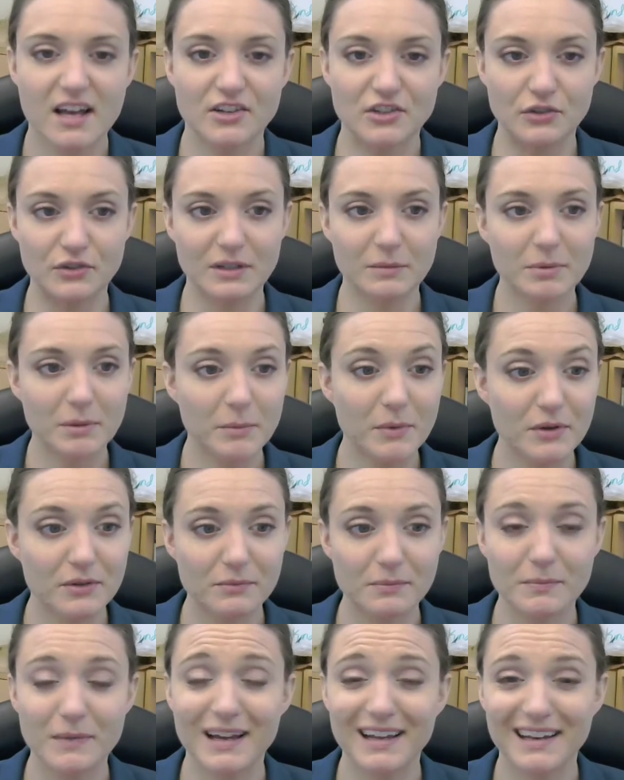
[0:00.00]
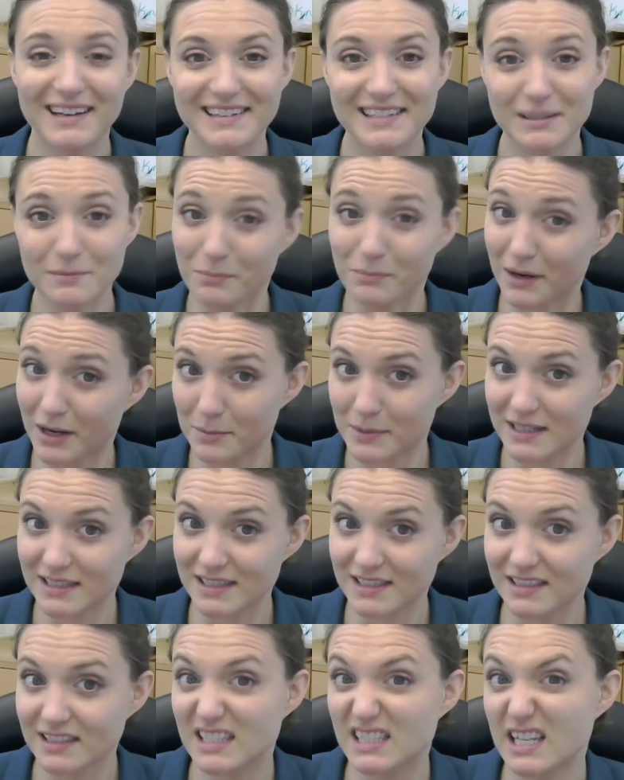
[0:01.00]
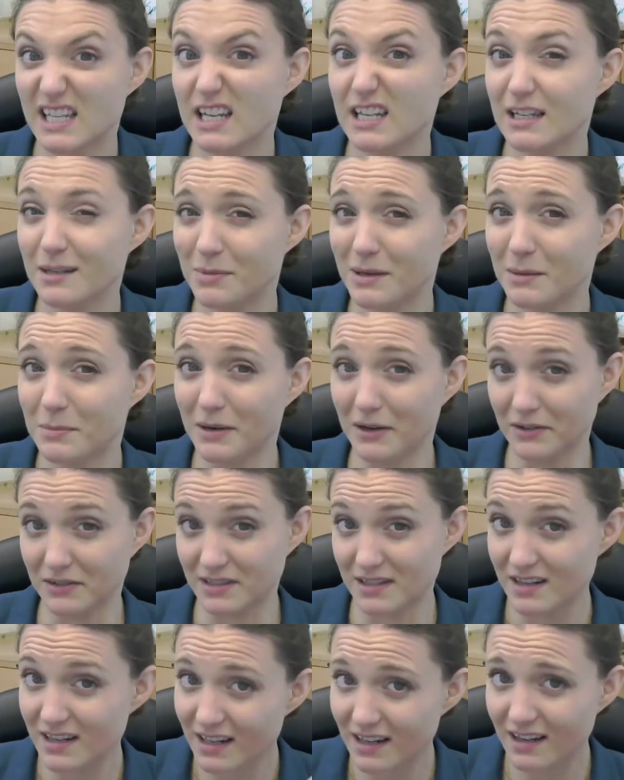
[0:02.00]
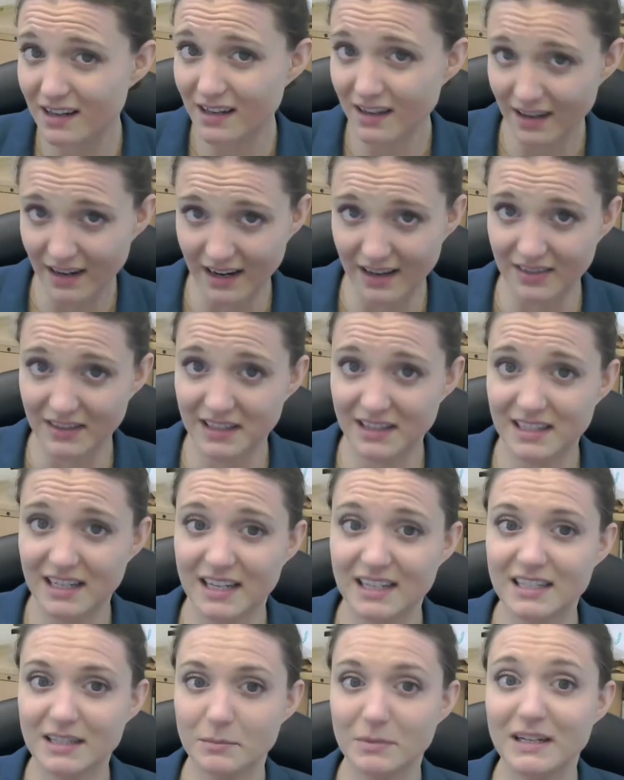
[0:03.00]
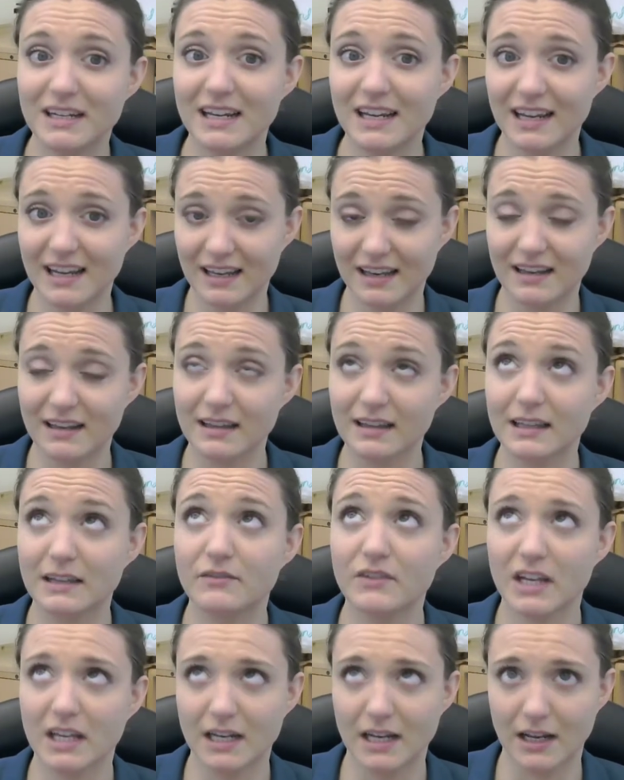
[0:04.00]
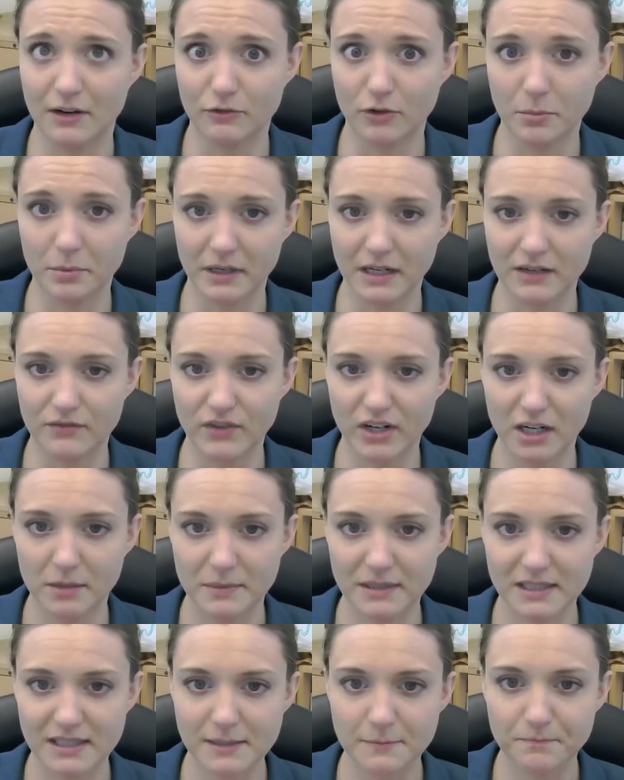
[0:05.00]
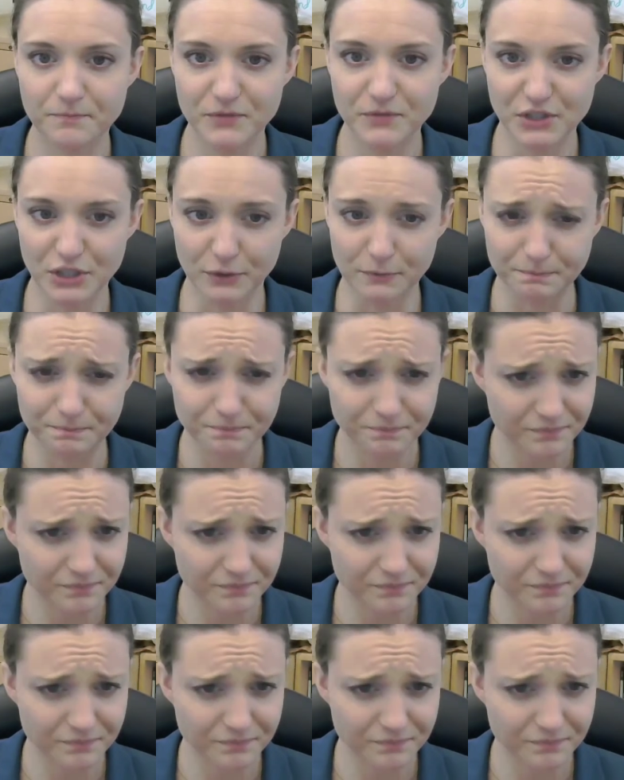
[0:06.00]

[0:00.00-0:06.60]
So diplomonads and parabasalids tend to be parasitic, and they tend to be in, living in anaerobic environments. So